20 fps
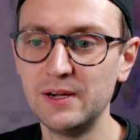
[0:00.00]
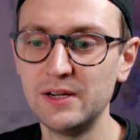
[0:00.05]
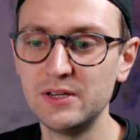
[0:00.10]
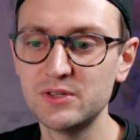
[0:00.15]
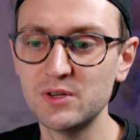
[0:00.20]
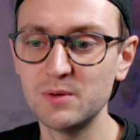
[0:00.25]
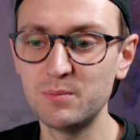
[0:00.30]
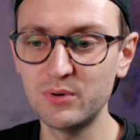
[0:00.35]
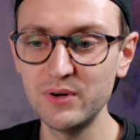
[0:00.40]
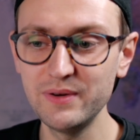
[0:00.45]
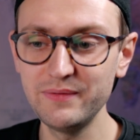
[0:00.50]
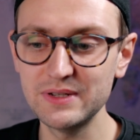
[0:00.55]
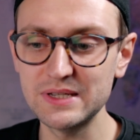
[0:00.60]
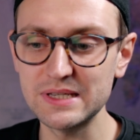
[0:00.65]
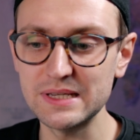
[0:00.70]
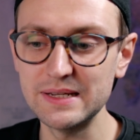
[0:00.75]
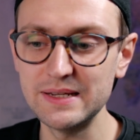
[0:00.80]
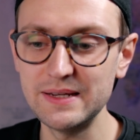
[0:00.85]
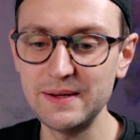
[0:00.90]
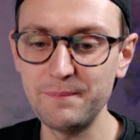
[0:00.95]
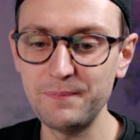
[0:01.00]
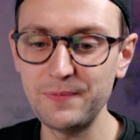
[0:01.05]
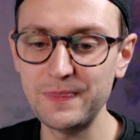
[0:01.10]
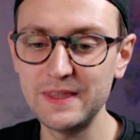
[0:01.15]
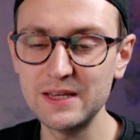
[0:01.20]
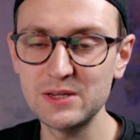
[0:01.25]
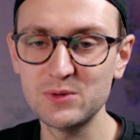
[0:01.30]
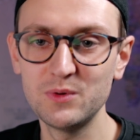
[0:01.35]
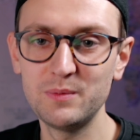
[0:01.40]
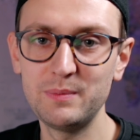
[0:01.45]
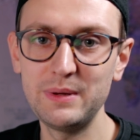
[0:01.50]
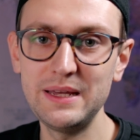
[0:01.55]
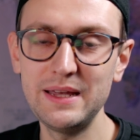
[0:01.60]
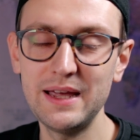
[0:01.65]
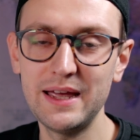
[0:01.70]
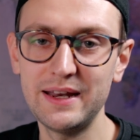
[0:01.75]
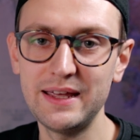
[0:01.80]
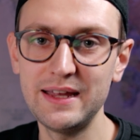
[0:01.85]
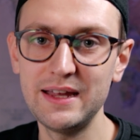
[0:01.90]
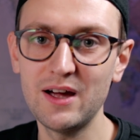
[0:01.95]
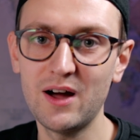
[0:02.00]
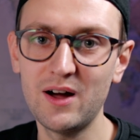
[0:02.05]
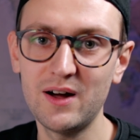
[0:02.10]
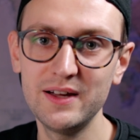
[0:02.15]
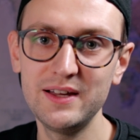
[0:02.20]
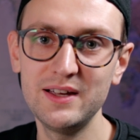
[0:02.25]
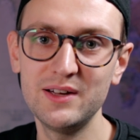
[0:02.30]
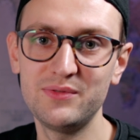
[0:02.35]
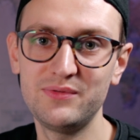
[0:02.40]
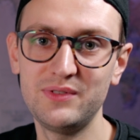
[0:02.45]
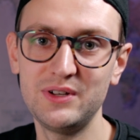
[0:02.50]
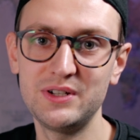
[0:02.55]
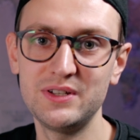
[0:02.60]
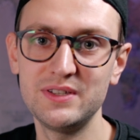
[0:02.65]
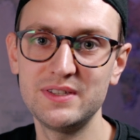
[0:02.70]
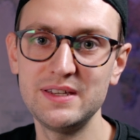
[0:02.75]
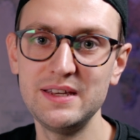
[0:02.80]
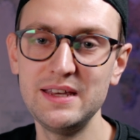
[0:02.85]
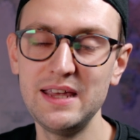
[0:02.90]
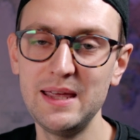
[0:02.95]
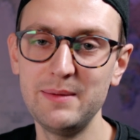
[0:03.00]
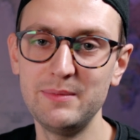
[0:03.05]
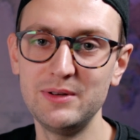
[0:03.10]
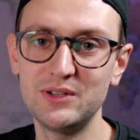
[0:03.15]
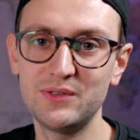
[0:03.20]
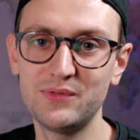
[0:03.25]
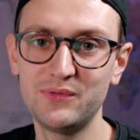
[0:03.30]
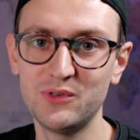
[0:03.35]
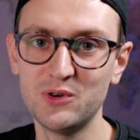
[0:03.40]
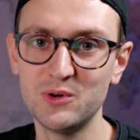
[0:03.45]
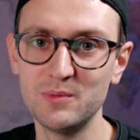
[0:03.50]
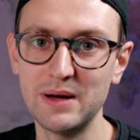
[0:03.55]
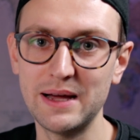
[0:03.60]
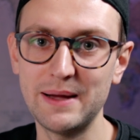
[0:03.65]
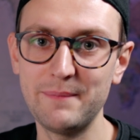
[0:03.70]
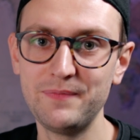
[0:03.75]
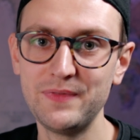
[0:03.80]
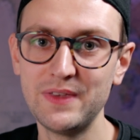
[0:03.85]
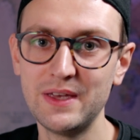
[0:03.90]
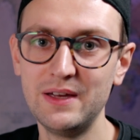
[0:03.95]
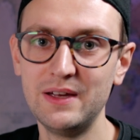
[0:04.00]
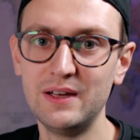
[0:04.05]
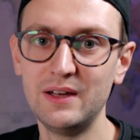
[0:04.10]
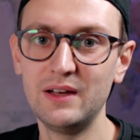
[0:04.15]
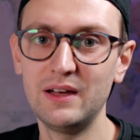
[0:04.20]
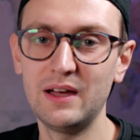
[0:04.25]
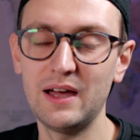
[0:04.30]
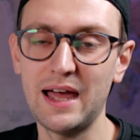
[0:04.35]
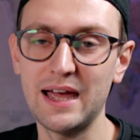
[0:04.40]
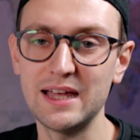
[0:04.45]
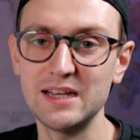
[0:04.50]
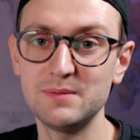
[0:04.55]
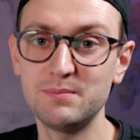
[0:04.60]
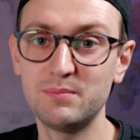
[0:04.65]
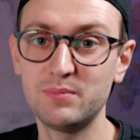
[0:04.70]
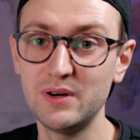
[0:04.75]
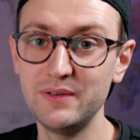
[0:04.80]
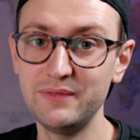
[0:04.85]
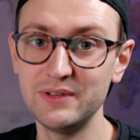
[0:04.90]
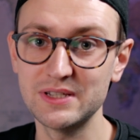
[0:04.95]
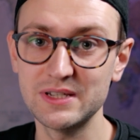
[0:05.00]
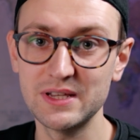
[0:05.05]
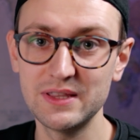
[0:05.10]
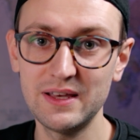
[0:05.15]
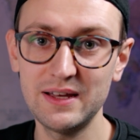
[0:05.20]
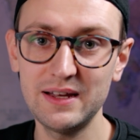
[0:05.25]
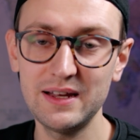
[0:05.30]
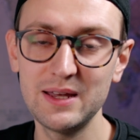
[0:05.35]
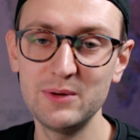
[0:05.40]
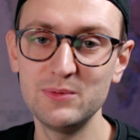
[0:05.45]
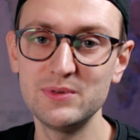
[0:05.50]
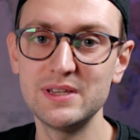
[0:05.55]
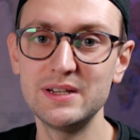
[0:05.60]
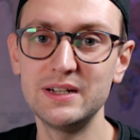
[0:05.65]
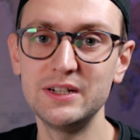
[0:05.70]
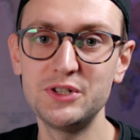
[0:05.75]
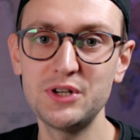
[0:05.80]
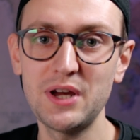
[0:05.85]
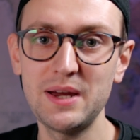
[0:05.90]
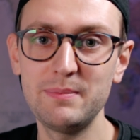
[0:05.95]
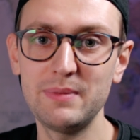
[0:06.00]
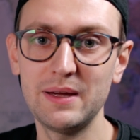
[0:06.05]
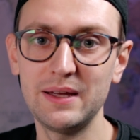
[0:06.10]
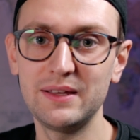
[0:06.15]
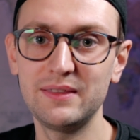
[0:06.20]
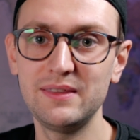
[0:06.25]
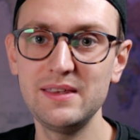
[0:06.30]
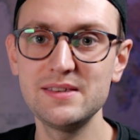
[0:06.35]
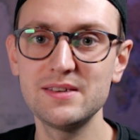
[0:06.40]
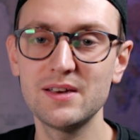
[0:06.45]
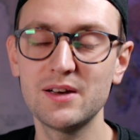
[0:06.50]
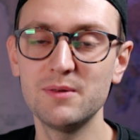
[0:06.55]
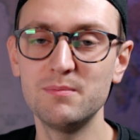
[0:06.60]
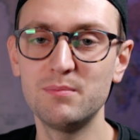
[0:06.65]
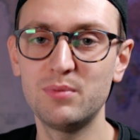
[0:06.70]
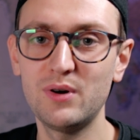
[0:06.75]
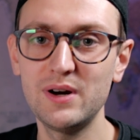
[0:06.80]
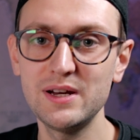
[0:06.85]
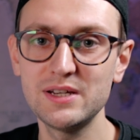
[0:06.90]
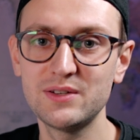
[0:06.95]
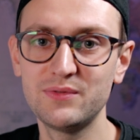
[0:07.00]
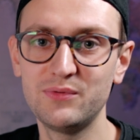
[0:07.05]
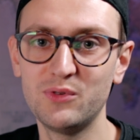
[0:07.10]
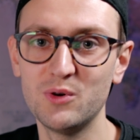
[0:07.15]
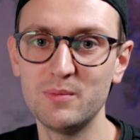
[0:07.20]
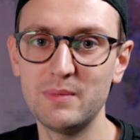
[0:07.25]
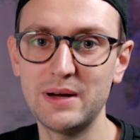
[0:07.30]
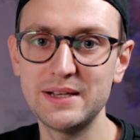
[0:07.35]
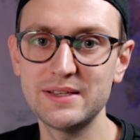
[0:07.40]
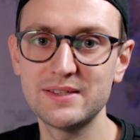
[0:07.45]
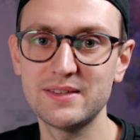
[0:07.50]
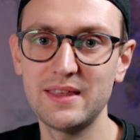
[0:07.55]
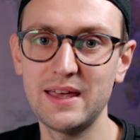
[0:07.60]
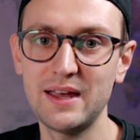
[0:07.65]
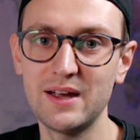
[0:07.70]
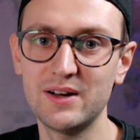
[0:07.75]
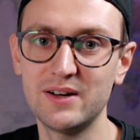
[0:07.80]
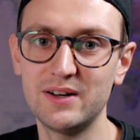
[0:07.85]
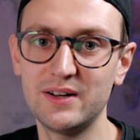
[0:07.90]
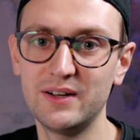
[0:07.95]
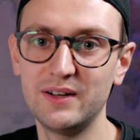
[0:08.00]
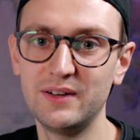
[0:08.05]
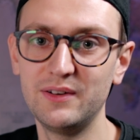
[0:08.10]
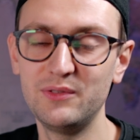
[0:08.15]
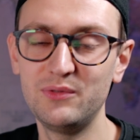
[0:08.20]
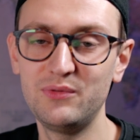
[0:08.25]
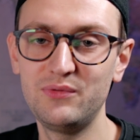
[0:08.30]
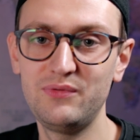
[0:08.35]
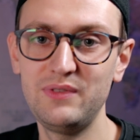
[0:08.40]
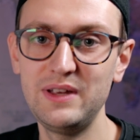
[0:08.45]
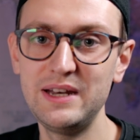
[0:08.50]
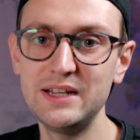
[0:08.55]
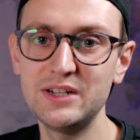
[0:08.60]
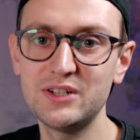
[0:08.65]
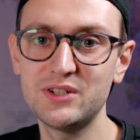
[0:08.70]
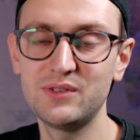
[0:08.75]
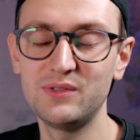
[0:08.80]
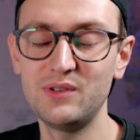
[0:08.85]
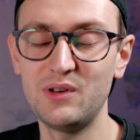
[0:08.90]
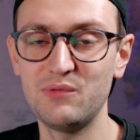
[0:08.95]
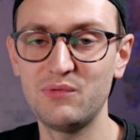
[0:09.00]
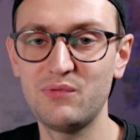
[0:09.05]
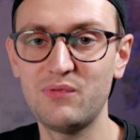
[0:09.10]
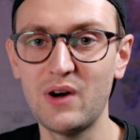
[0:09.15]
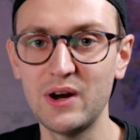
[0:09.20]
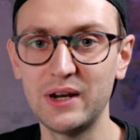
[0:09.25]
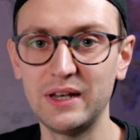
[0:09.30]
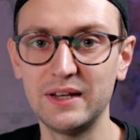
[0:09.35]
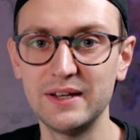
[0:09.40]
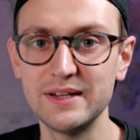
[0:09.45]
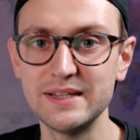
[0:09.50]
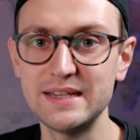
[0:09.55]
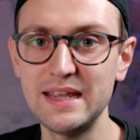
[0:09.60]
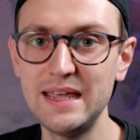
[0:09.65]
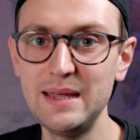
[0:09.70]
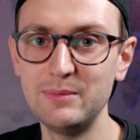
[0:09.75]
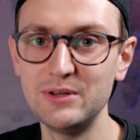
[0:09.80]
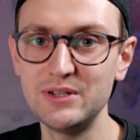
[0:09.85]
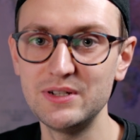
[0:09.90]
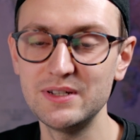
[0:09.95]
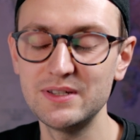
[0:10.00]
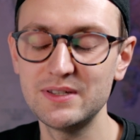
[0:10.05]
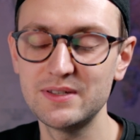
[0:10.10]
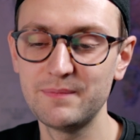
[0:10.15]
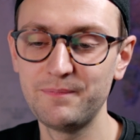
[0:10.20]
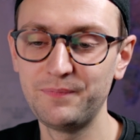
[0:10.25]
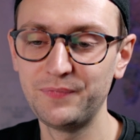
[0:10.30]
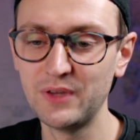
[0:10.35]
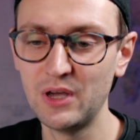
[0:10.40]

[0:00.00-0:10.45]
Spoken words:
So previously, this would be in a high efficiency image format. And previous to that, it was in a JPEG. These are compressed formats. They are finished and finalized images.